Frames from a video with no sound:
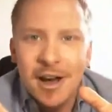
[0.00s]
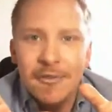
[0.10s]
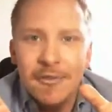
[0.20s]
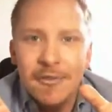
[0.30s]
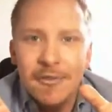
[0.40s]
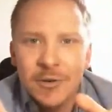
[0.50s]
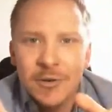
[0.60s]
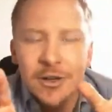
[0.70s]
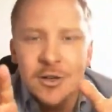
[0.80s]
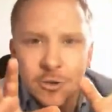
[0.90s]
of a
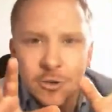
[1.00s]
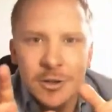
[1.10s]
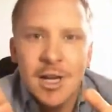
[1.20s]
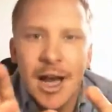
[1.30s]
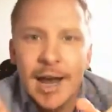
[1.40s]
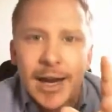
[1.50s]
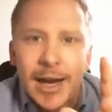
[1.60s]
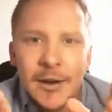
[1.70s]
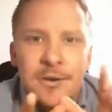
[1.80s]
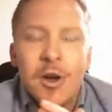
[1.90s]
ULearn Google
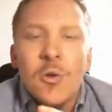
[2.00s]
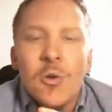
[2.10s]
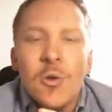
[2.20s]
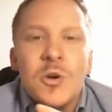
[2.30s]
Hangout,